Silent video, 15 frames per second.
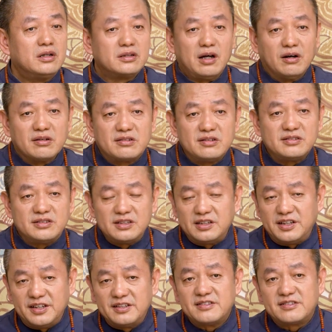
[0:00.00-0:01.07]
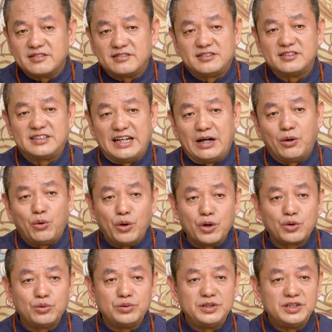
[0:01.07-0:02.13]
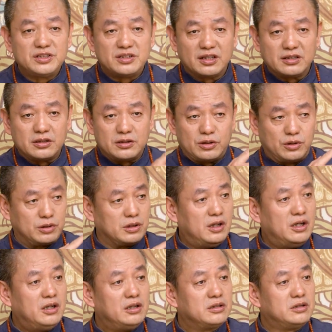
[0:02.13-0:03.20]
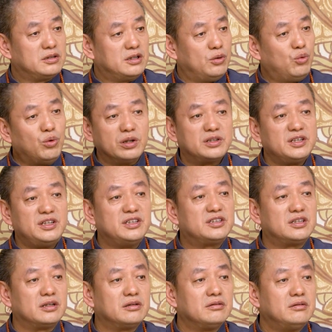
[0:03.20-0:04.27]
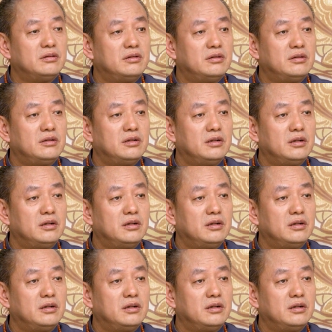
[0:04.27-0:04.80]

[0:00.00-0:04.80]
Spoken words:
We won't feel our lives were wasted when we die. We'd be proud when we see